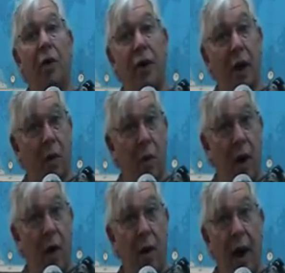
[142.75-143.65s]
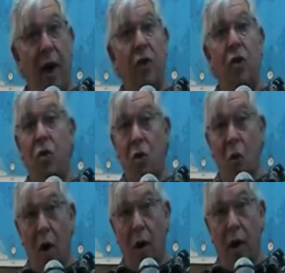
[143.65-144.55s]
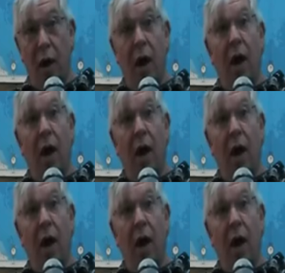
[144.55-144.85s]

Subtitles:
Delaware, and New York.